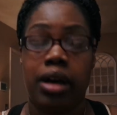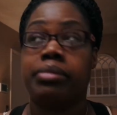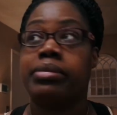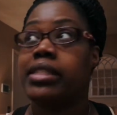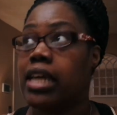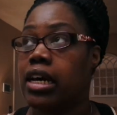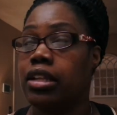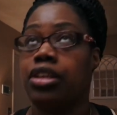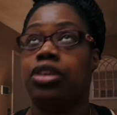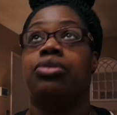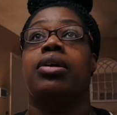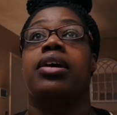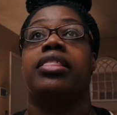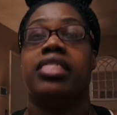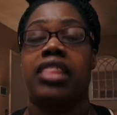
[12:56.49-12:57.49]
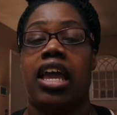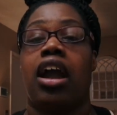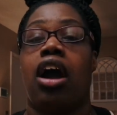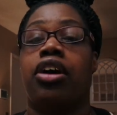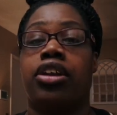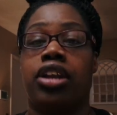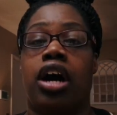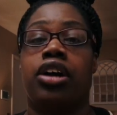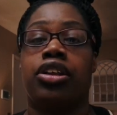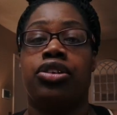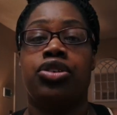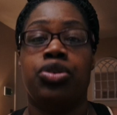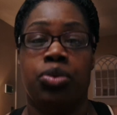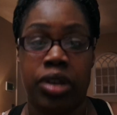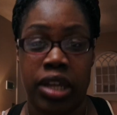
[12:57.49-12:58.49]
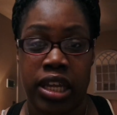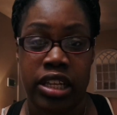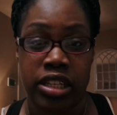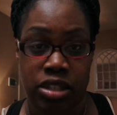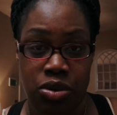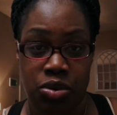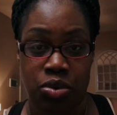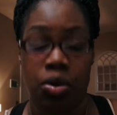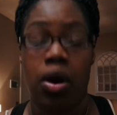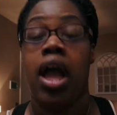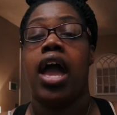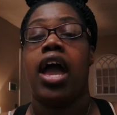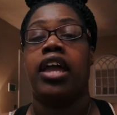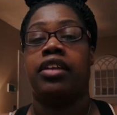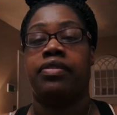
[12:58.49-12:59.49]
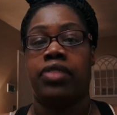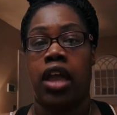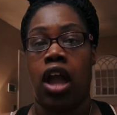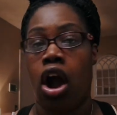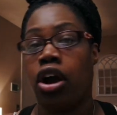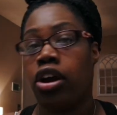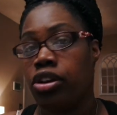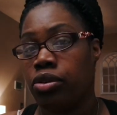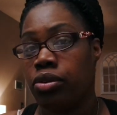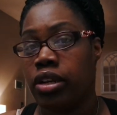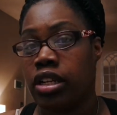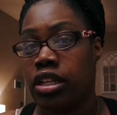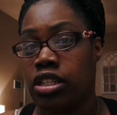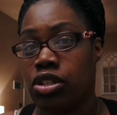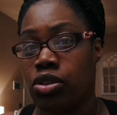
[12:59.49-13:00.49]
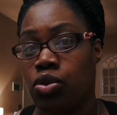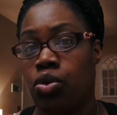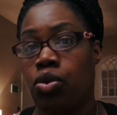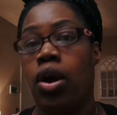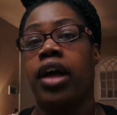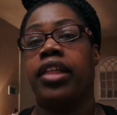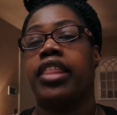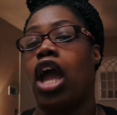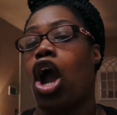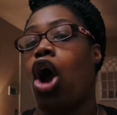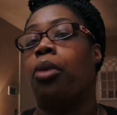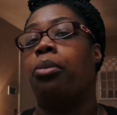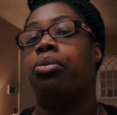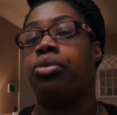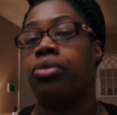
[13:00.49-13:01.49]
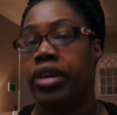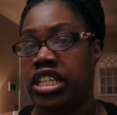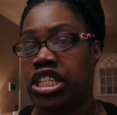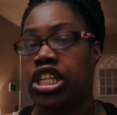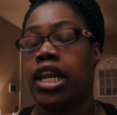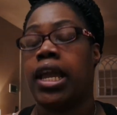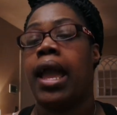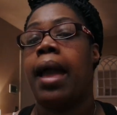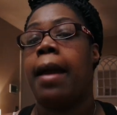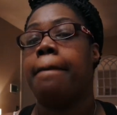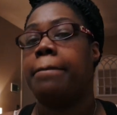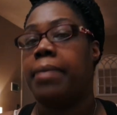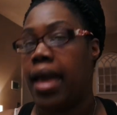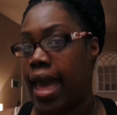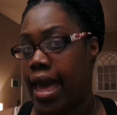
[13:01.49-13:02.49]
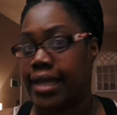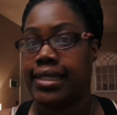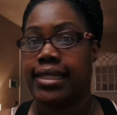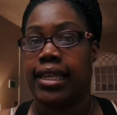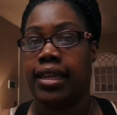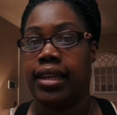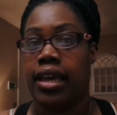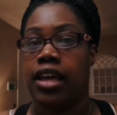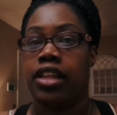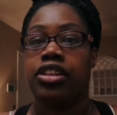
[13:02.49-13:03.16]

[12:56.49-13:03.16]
I'm telling you, they are not doing it in school. And if they are doing it in school, they are brushing past it.